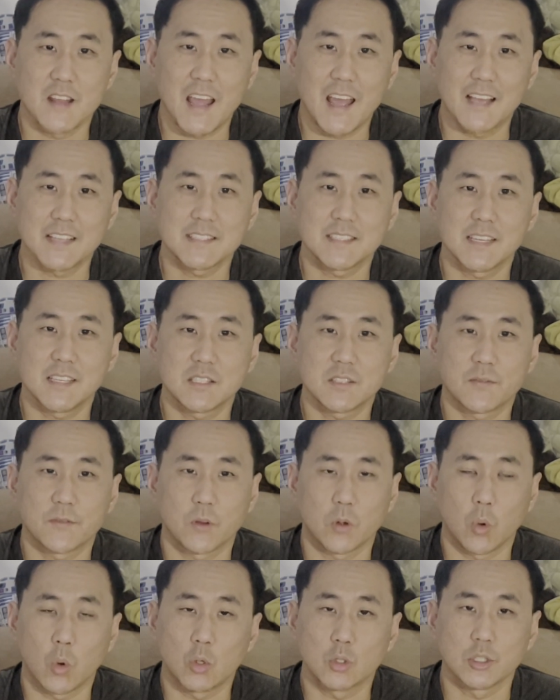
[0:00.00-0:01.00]
assets
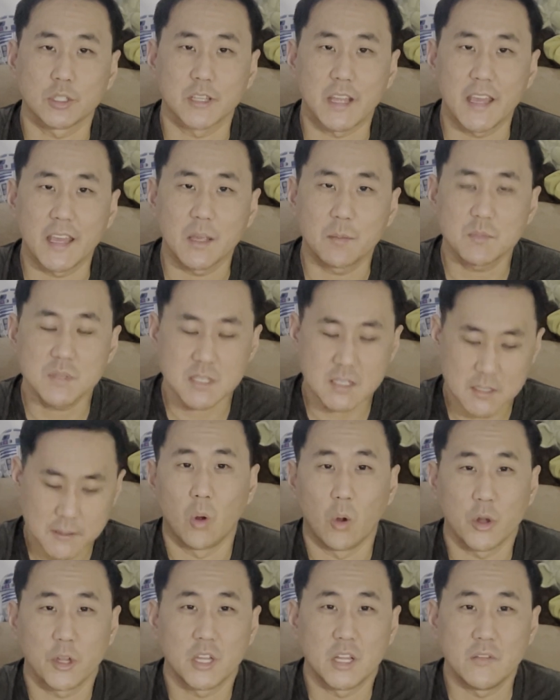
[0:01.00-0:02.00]
for older games,
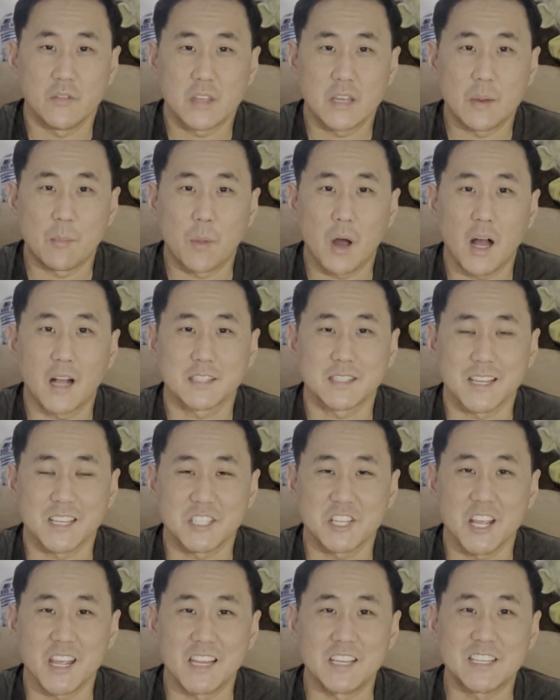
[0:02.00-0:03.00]
or you can even get mods that
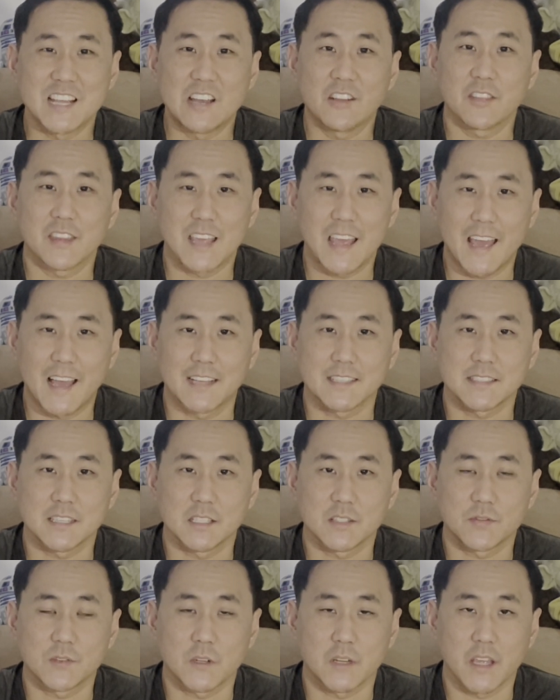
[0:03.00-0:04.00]
change out the
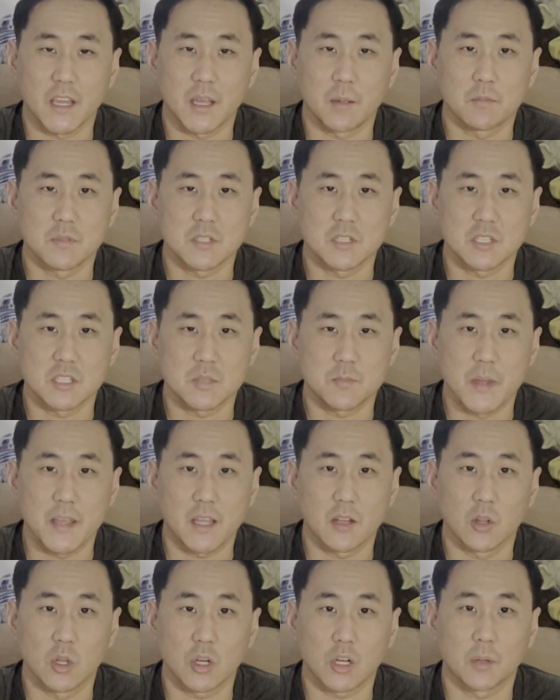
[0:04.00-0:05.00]
assets for games to just make
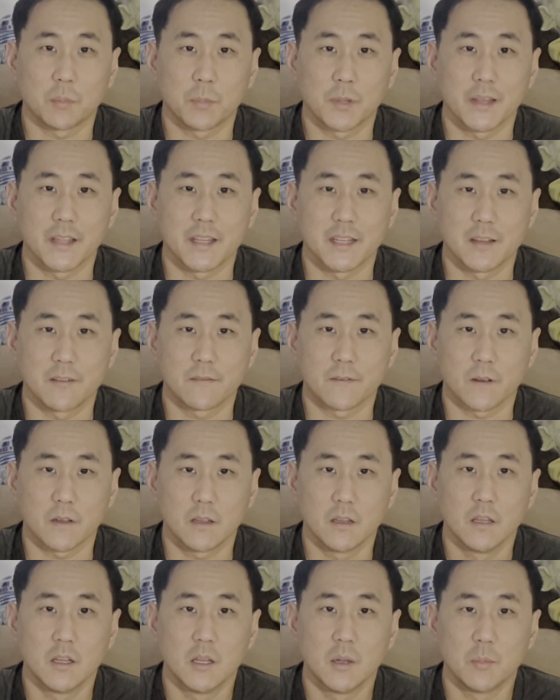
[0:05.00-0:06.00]
it look completely different.
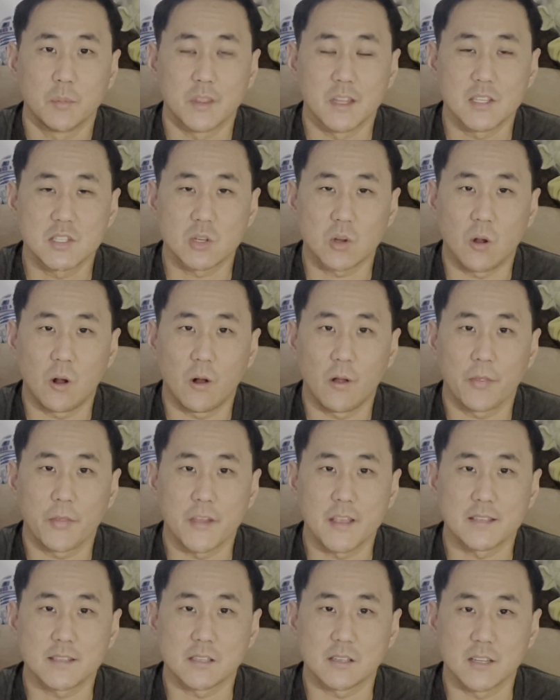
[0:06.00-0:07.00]
But these are all
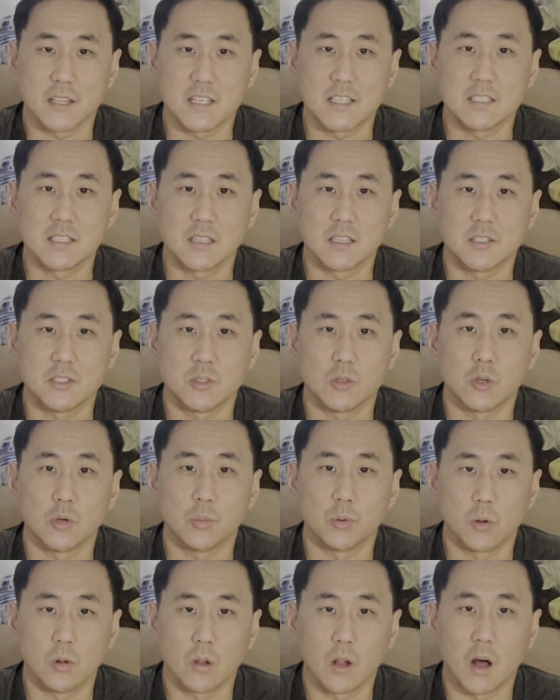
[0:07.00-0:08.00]
things that are easily
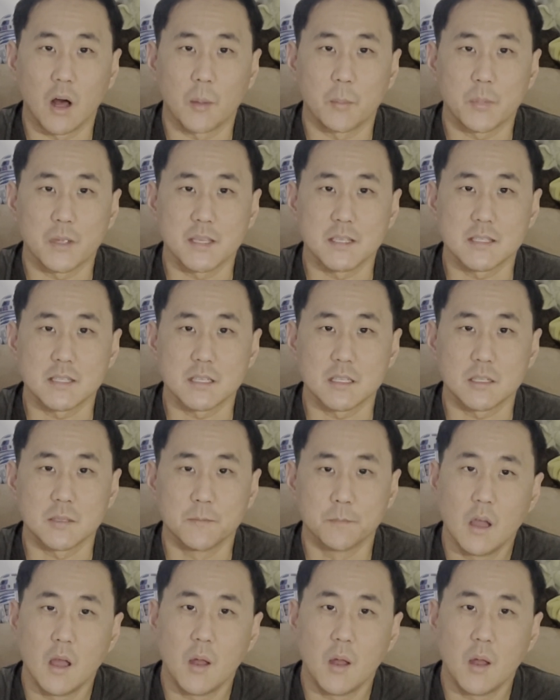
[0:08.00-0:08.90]
doable on PC.